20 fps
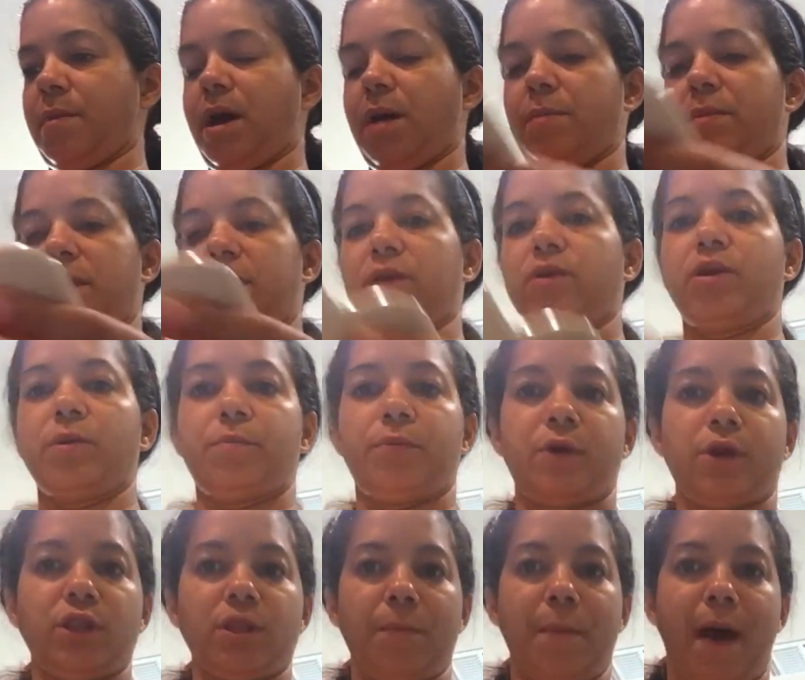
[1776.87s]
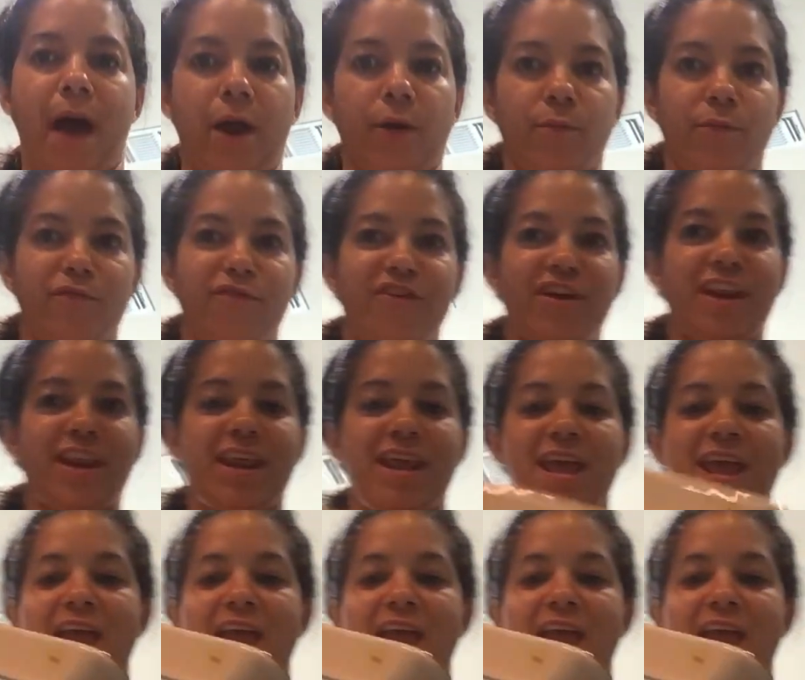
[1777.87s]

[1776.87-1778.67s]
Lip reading: I mean, you can put on the bottom of it,